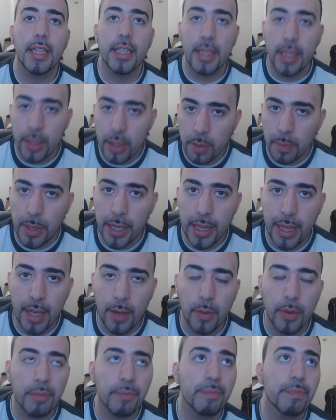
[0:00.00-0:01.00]
I think they should buy
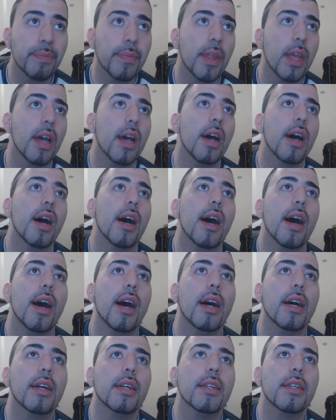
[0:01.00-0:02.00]
that
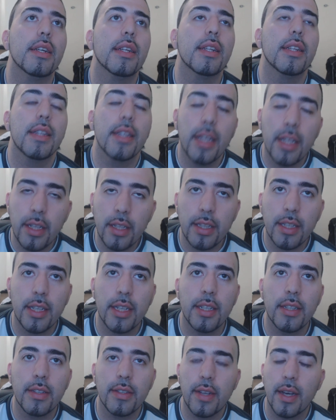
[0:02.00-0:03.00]
one. The other
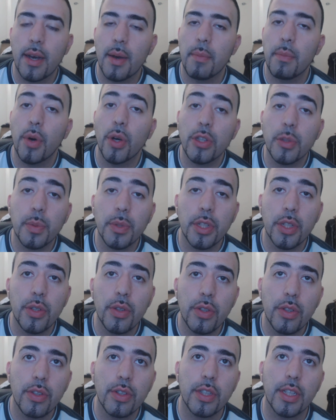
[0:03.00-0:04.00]
thing is multiple
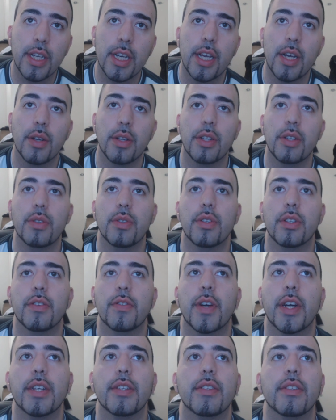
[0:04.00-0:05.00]
users can now use
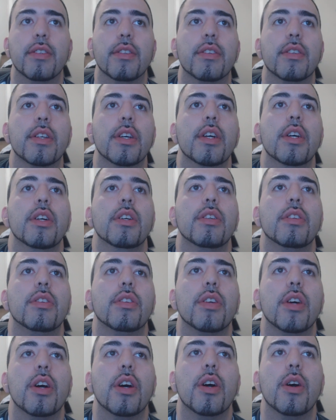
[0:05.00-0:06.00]
devices.
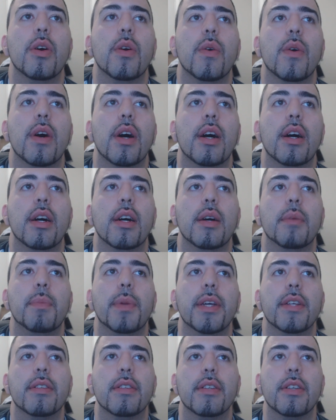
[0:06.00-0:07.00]
So
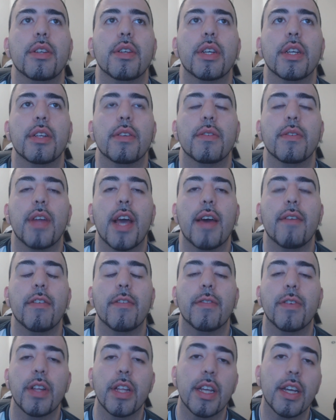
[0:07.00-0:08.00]
basically, you can have
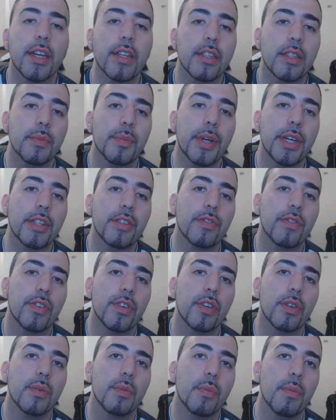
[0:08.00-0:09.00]
it fully customized
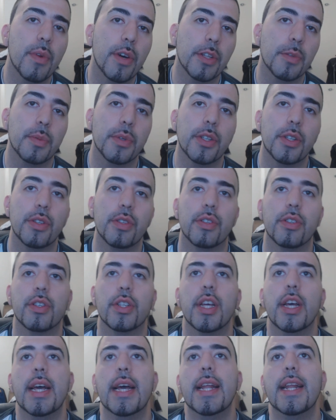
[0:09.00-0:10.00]
for multiple
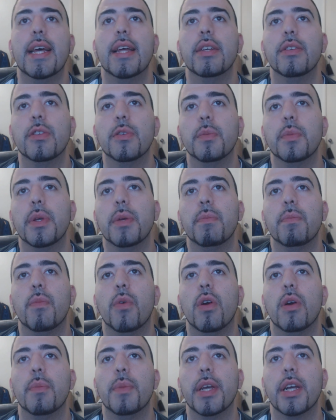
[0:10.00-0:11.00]
users. Now, this will be
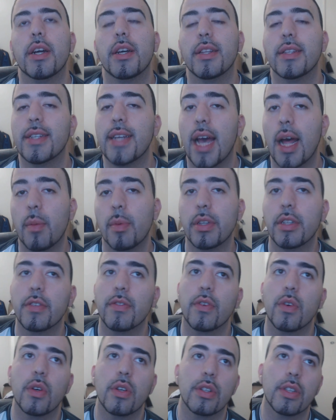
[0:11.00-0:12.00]
more big on tablets,
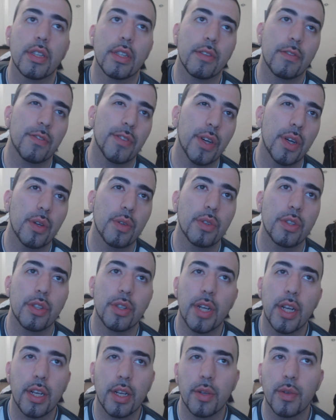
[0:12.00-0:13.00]
of course, than phones.
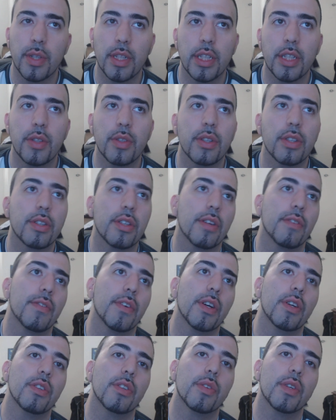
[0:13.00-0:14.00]
You're not going to really use this on
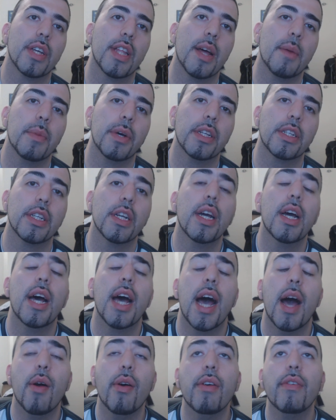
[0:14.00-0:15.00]
phones really that much.
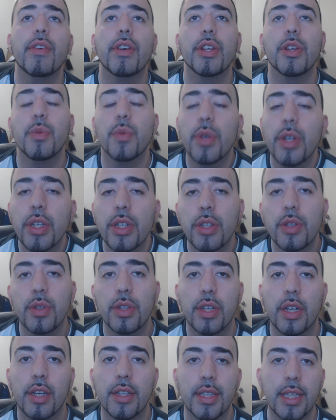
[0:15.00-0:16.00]
However, you really
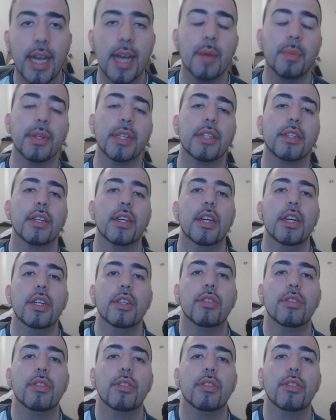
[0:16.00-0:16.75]
use it on tablets.